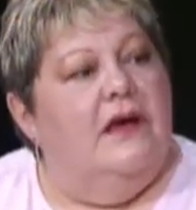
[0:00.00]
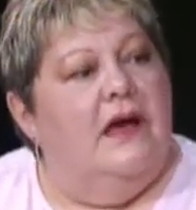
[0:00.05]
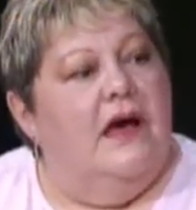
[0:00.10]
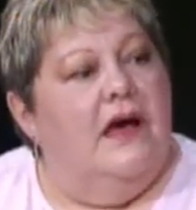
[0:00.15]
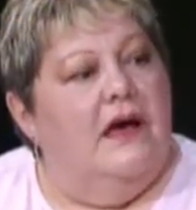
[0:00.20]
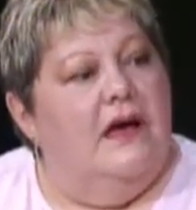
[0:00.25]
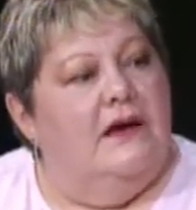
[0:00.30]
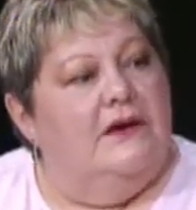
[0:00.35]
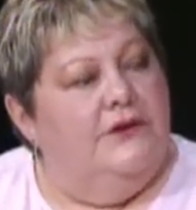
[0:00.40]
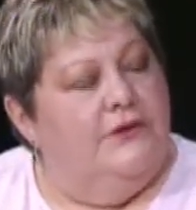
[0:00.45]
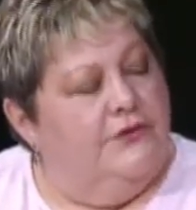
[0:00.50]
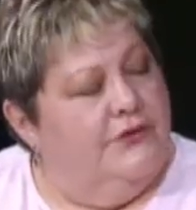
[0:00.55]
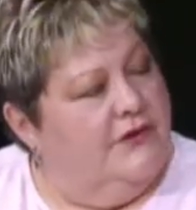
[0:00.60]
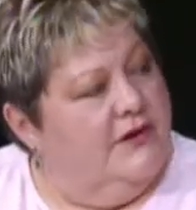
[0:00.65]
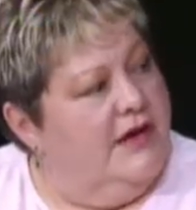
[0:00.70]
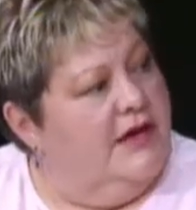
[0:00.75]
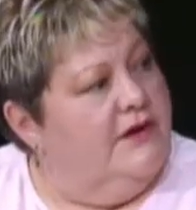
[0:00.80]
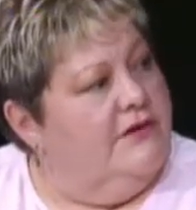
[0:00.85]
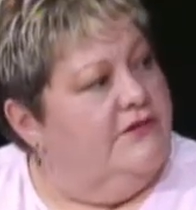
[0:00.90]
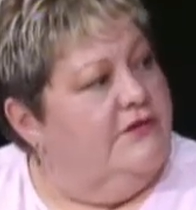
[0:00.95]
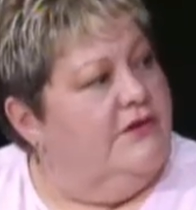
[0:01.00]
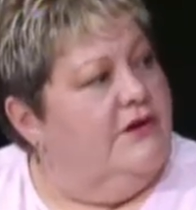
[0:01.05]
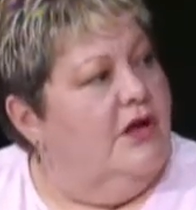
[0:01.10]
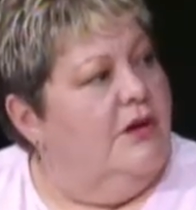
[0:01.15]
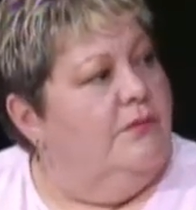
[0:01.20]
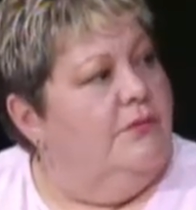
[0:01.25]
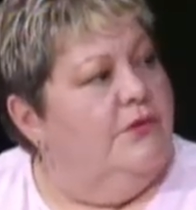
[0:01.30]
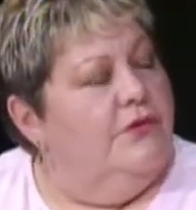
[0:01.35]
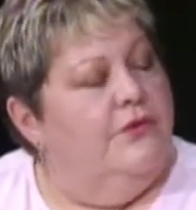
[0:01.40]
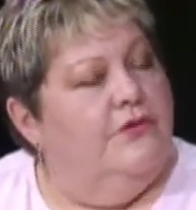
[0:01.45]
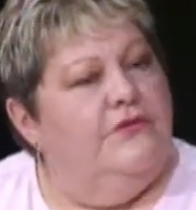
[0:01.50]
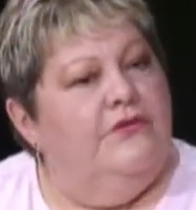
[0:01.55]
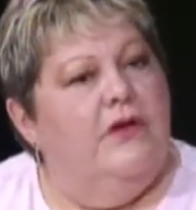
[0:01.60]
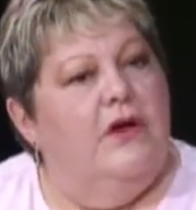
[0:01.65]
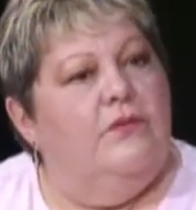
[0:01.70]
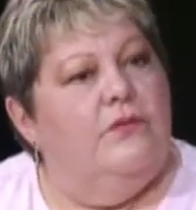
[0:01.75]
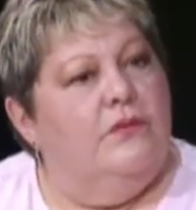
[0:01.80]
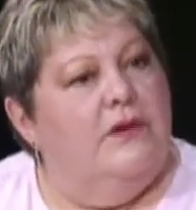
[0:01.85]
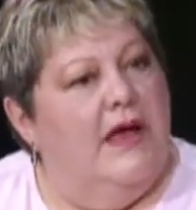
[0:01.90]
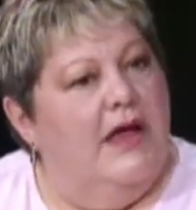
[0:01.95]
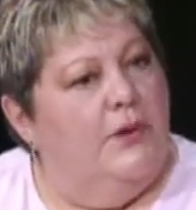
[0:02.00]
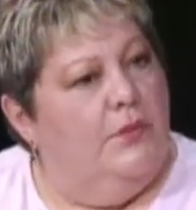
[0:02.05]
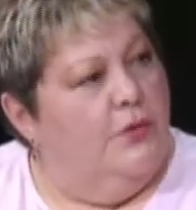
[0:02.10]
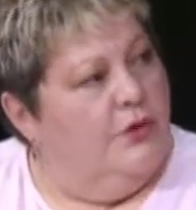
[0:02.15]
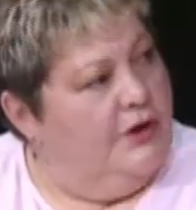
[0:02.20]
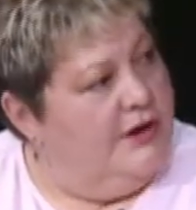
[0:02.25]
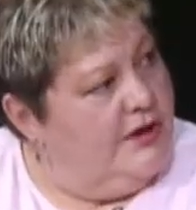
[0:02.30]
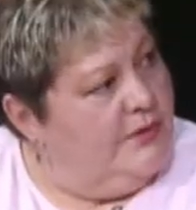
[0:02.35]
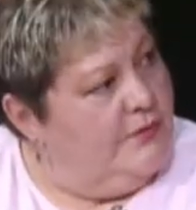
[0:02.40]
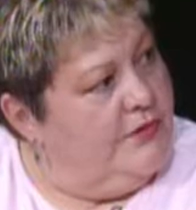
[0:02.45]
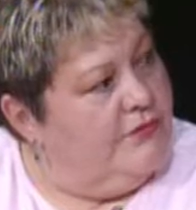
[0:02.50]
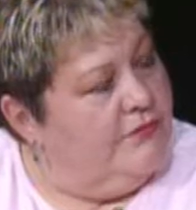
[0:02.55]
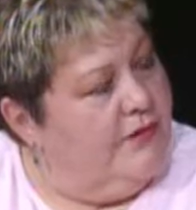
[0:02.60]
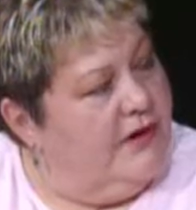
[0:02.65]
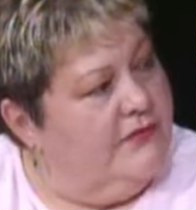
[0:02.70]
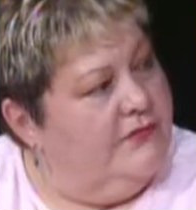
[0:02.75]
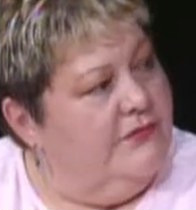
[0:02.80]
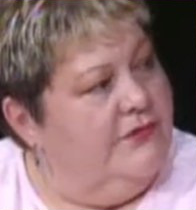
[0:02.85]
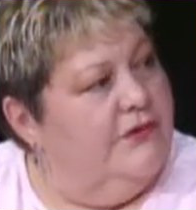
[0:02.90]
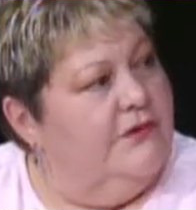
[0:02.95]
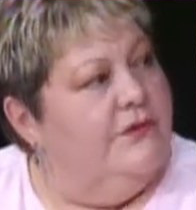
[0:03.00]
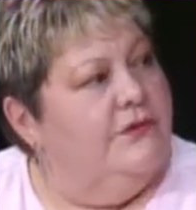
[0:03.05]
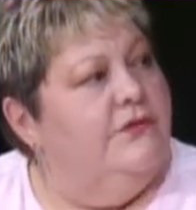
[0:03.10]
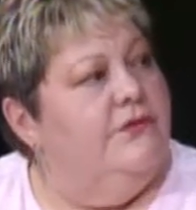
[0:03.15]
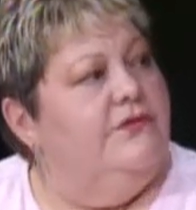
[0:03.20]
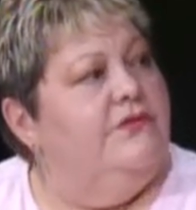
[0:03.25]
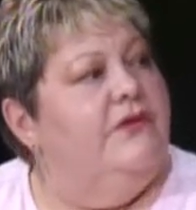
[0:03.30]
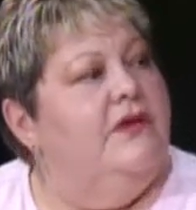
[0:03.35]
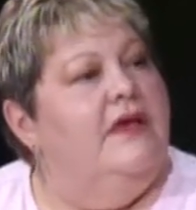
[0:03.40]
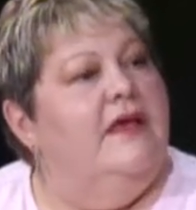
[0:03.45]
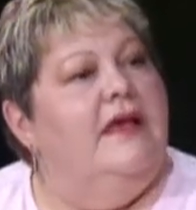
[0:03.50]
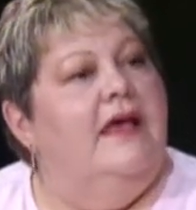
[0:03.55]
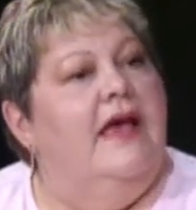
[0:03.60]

euthanasia numbers and working rescues,